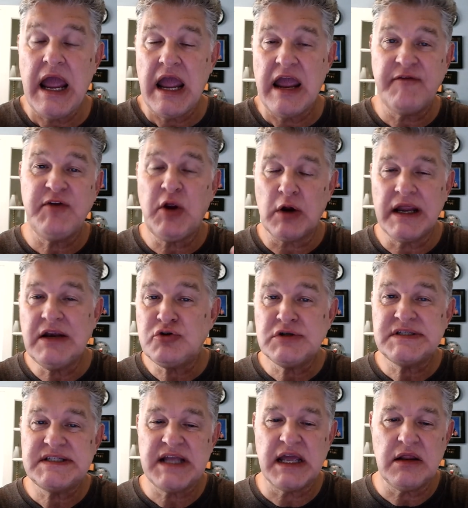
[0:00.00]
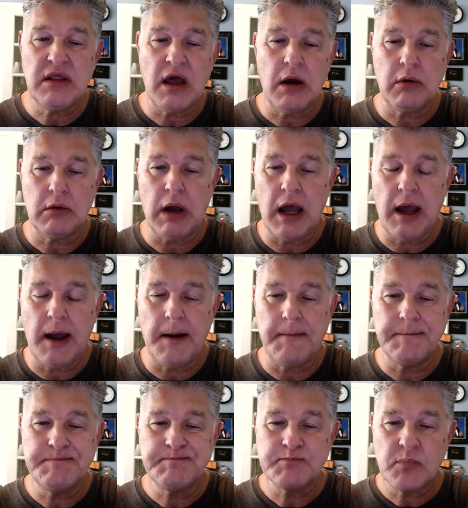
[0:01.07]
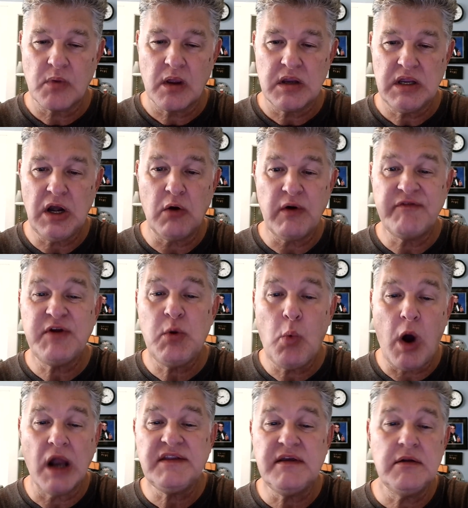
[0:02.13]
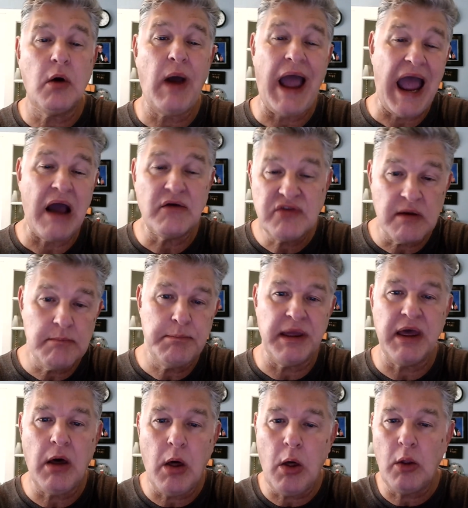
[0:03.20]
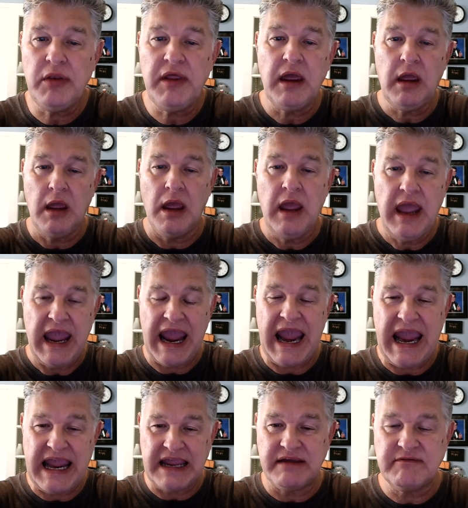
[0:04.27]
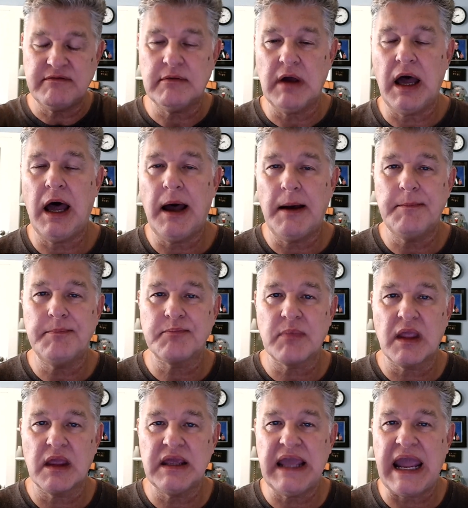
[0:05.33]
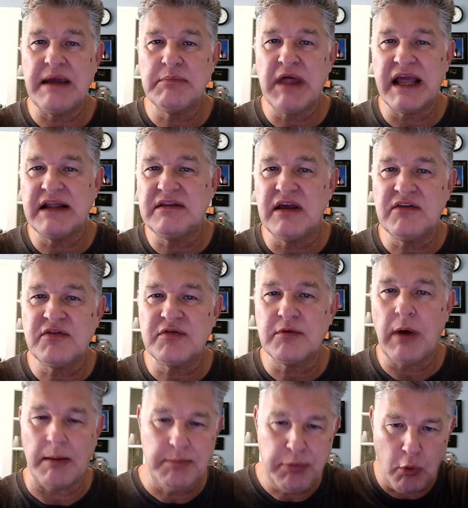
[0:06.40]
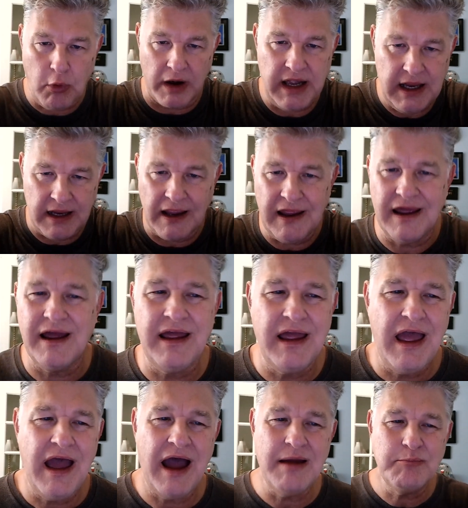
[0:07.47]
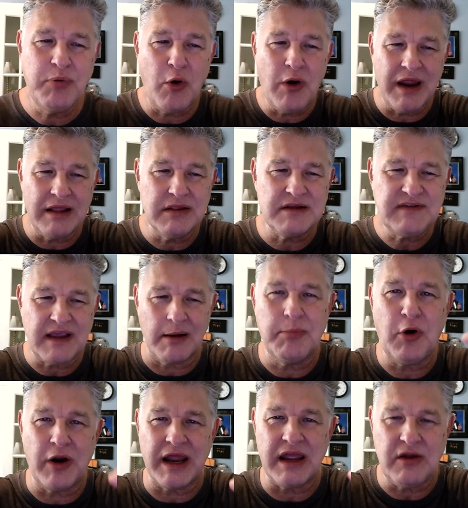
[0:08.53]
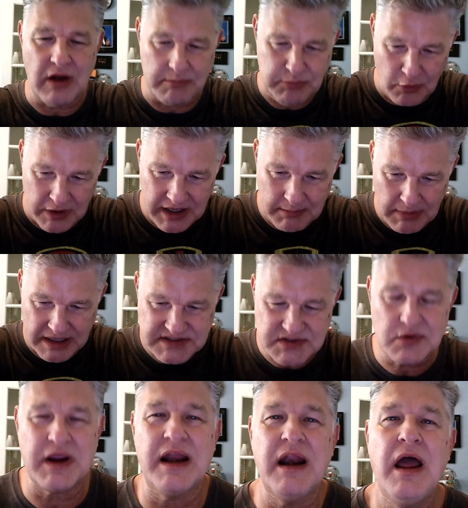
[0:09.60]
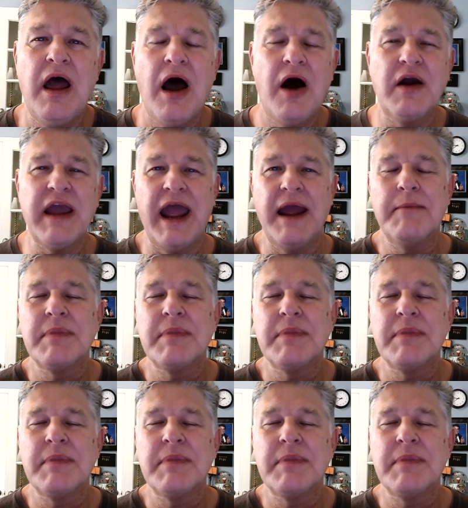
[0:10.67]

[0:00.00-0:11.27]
If you're interested though, if you want to know how to build a game like this I'm pointing, it looks like I'm pointing at you. I'm pointing at my screen. Okay.